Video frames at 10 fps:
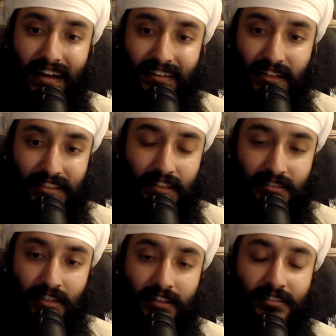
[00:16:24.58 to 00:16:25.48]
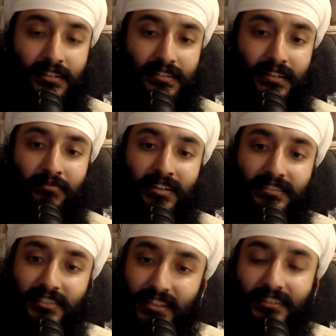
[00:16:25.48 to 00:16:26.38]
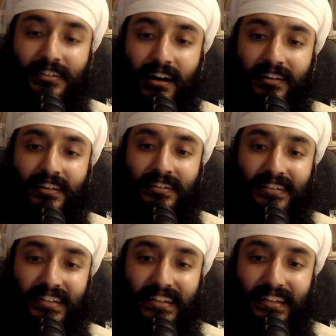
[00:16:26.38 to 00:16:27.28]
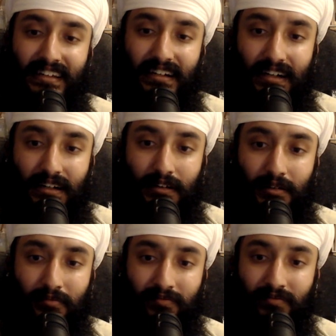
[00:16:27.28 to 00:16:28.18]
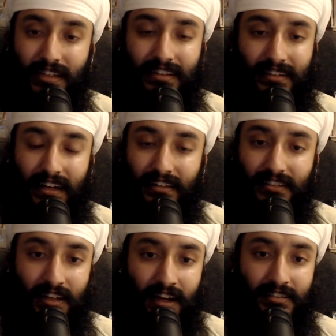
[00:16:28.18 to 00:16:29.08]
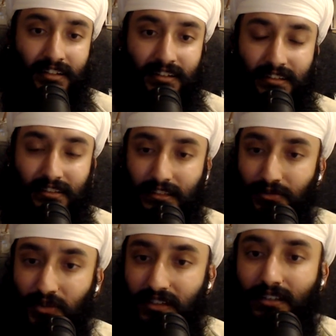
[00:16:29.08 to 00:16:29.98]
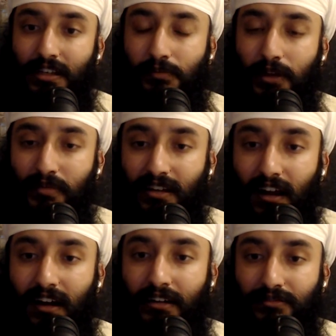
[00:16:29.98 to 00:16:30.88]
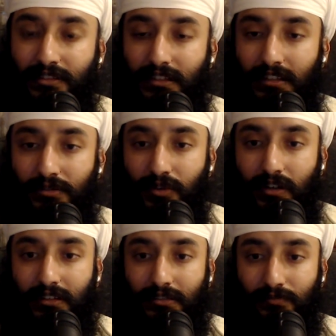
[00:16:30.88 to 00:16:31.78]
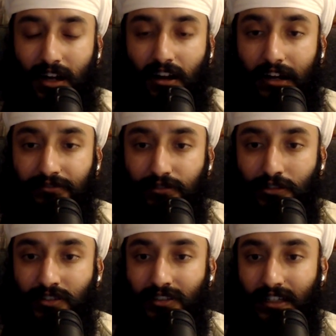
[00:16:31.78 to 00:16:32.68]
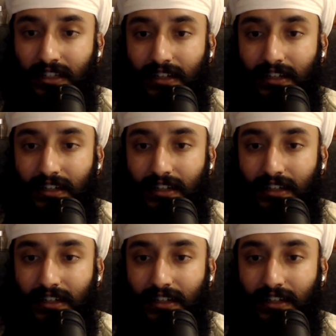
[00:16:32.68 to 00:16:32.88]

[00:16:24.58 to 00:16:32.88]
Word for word: And they're saying mm. satsangata meri jind jana. Um, well, meaning that the satsang is, is what is keeping me alive, is is what is my life force.